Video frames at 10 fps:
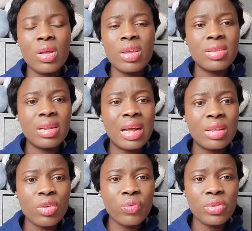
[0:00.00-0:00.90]
It's at the
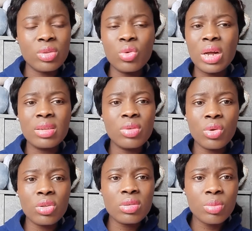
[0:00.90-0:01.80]
height of it. You're
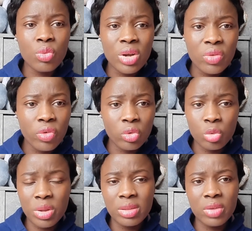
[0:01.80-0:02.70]
not ready to
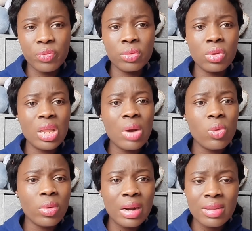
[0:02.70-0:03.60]
be interviewed. The lawyer
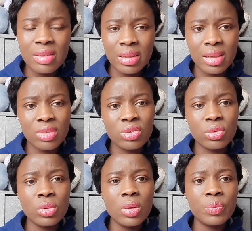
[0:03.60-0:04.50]
will grant this against you.